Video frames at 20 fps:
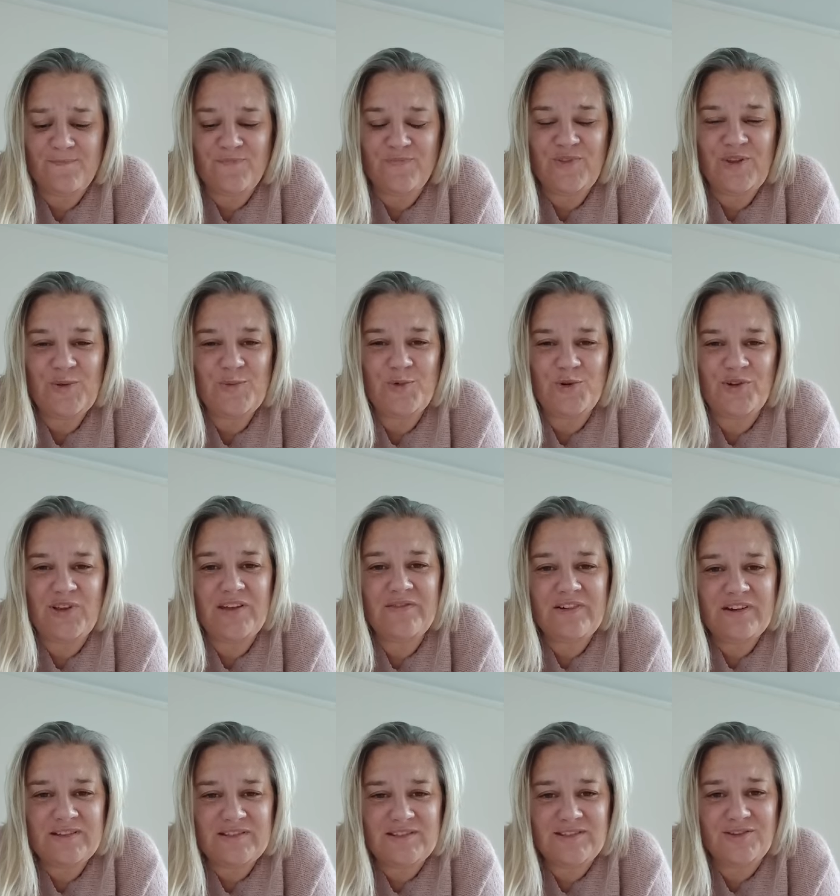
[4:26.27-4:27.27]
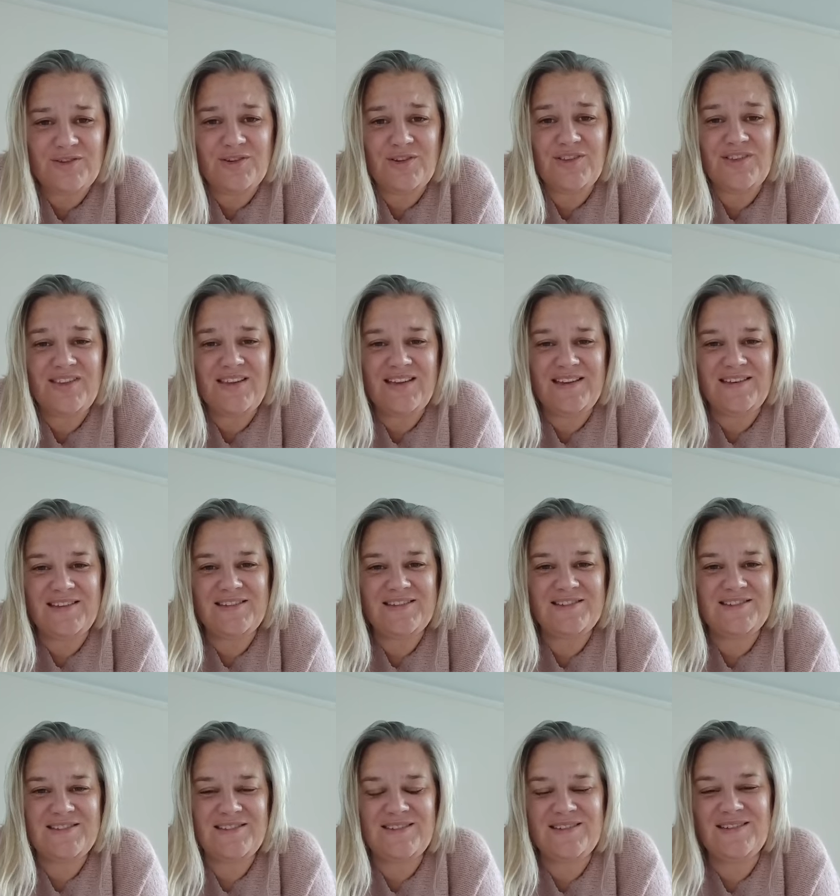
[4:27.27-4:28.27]
will give us good
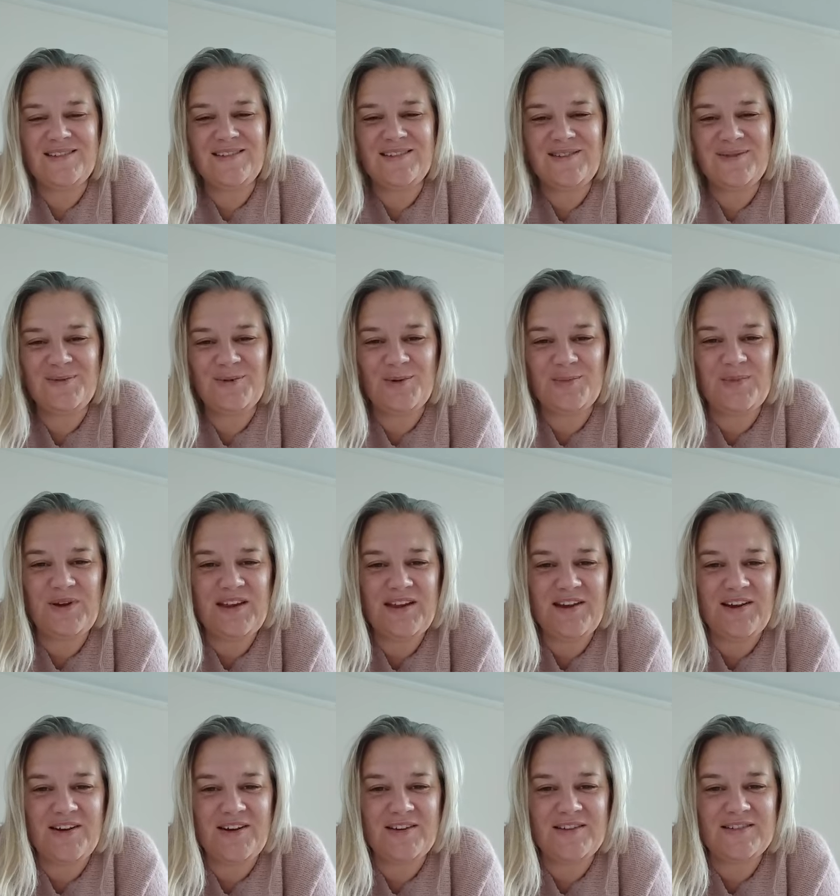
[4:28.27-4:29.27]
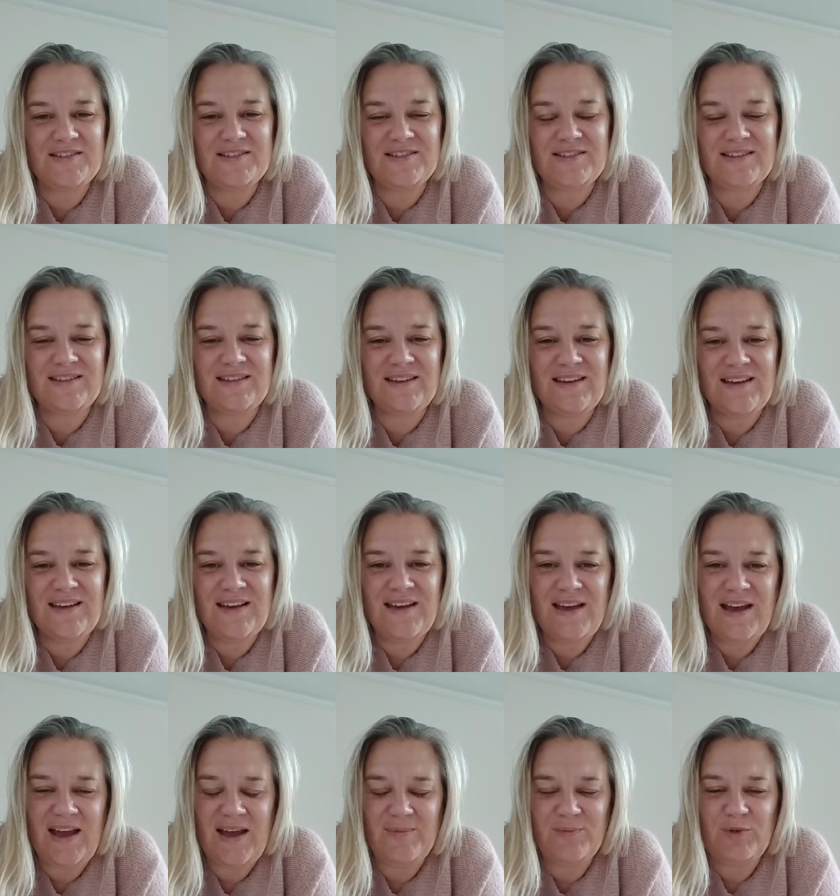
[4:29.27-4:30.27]
things when we ask
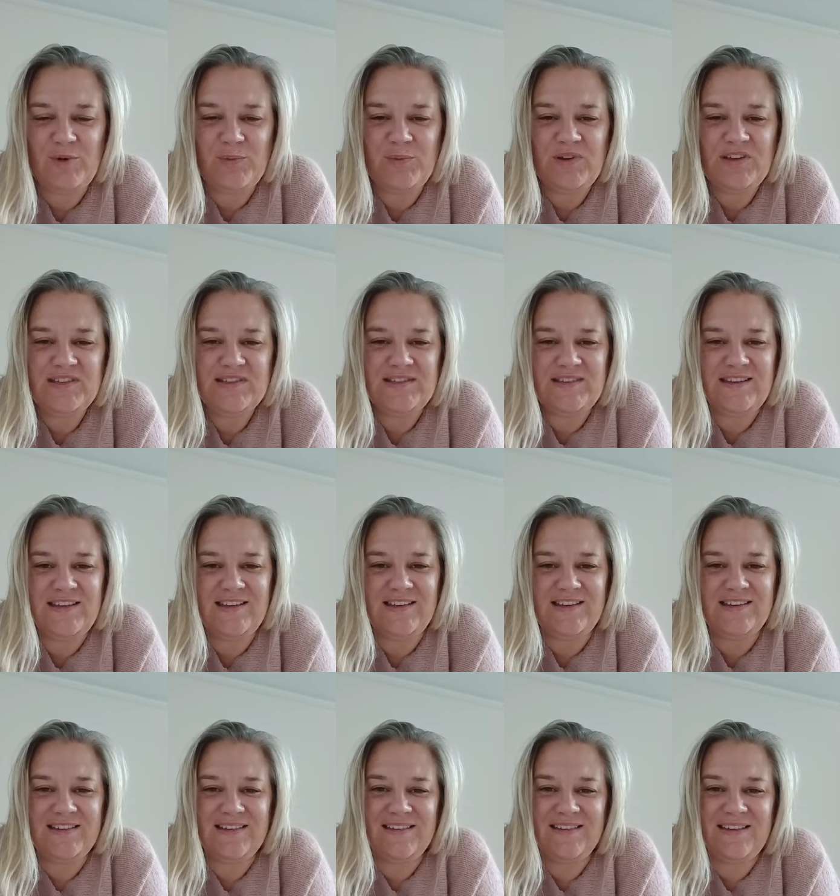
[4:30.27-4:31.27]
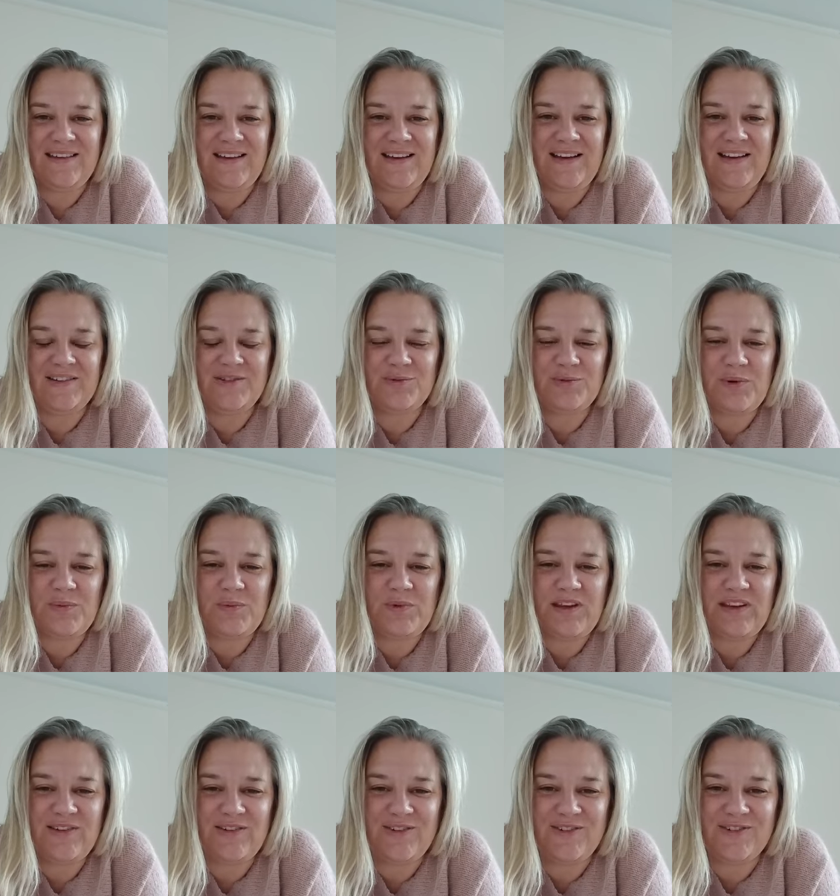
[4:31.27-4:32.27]
and when we seek and when we
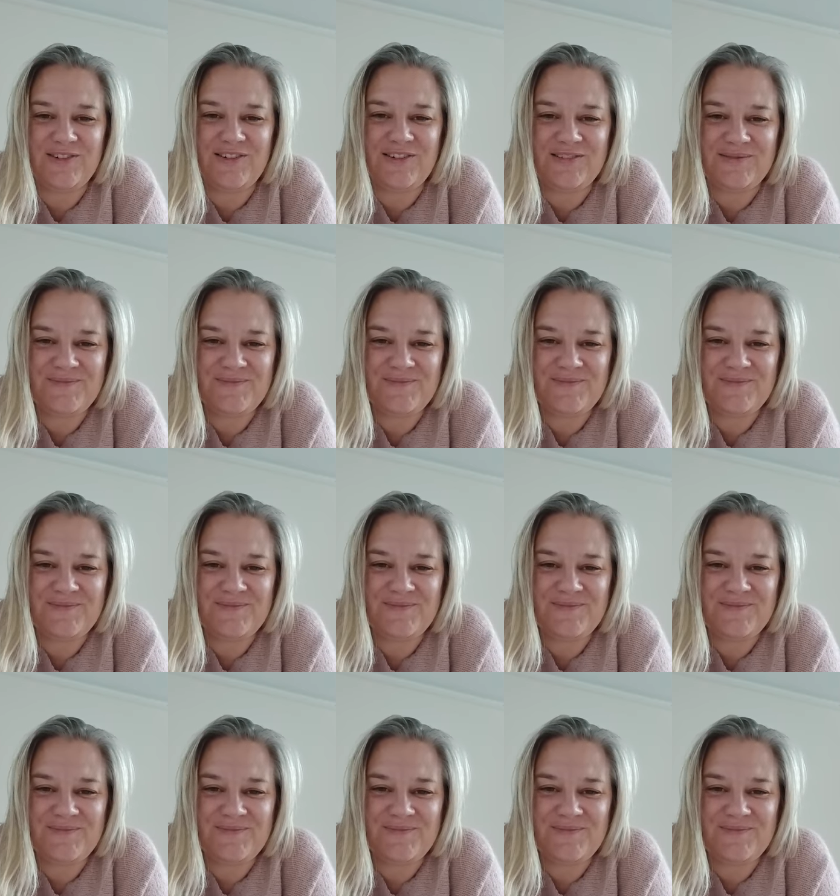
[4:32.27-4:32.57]
knock.